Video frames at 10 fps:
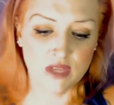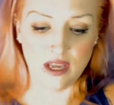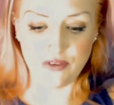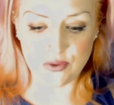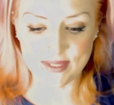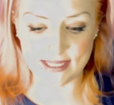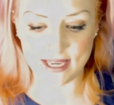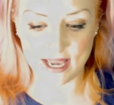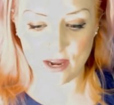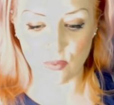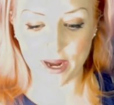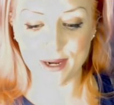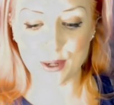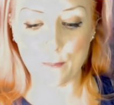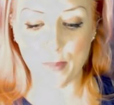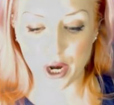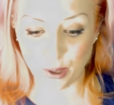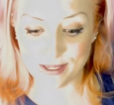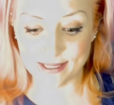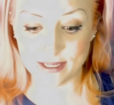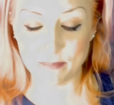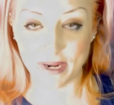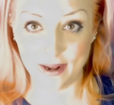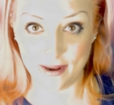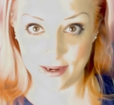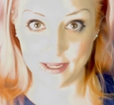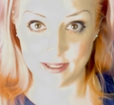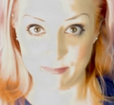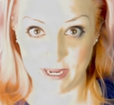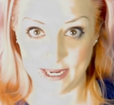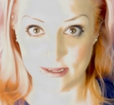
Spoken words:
If you see a random person behind me,